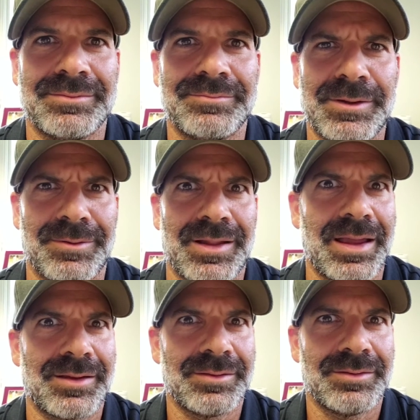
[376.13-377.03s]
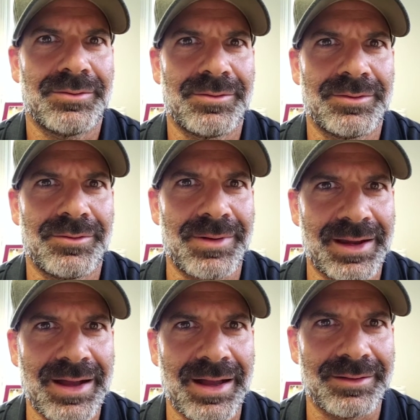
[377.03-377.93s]
people are like, "Oh my
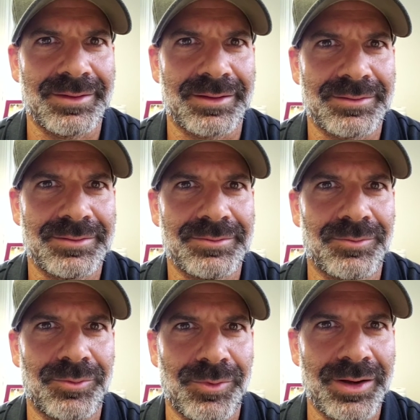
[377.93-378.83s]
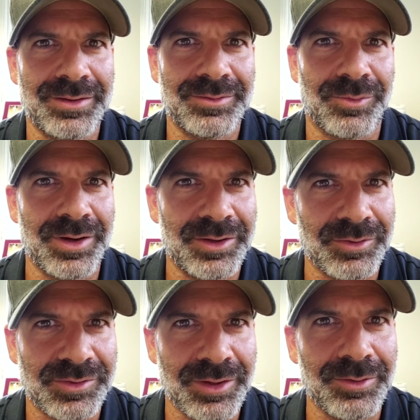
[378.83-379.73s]
God, what did
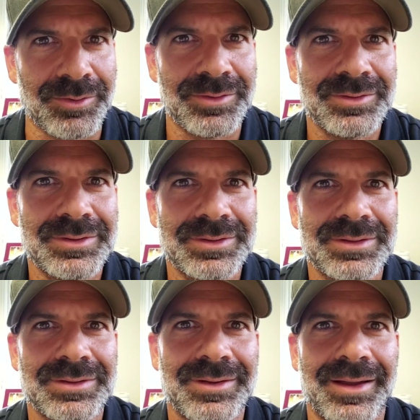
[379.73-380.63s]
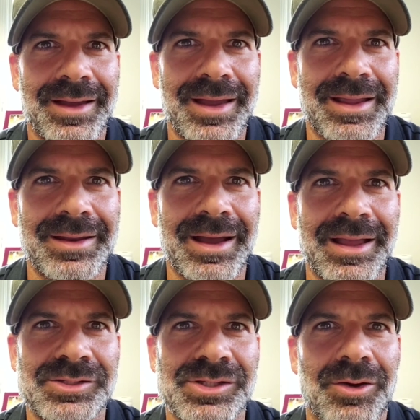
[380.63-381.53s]
you do?"
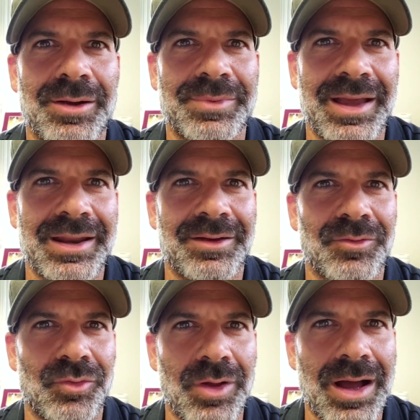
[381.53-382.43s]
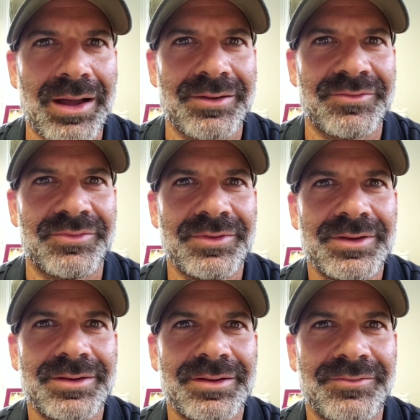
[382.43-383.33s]
And so I'm getting a lot of
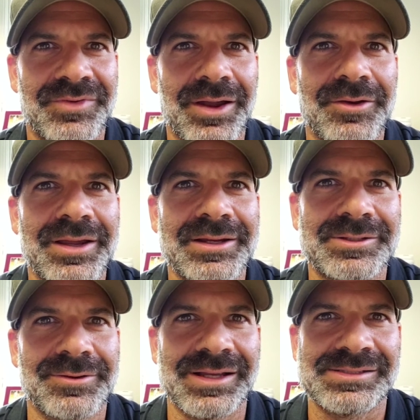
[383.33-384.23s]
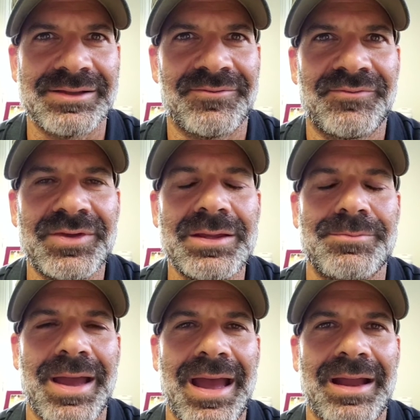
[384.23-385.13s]
very interesting
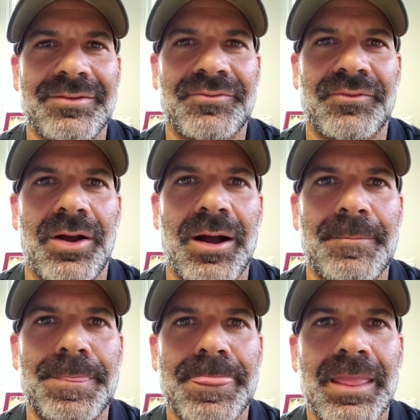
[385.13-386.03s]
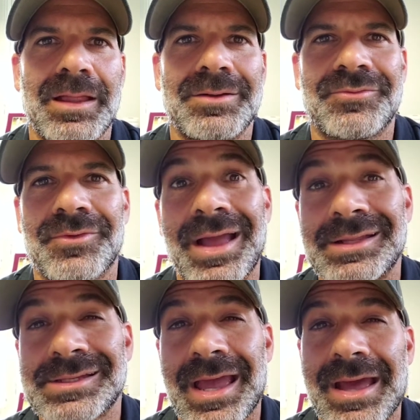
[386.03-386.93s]
feedback from
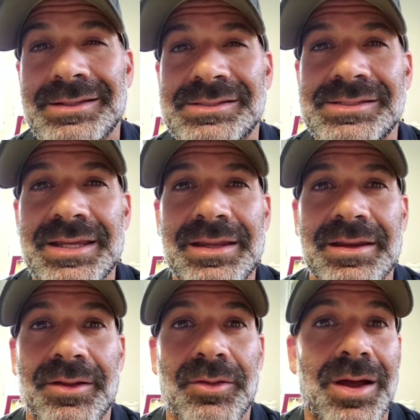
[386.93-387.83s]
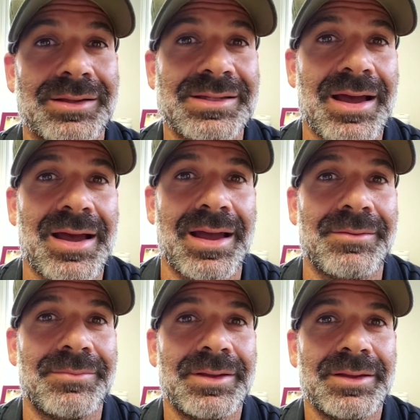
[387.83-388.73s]
friends I hadn't seen in a long
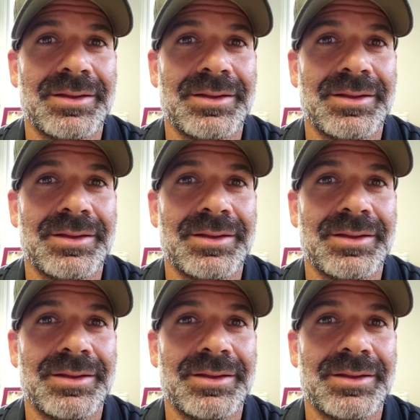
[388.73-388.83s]
time,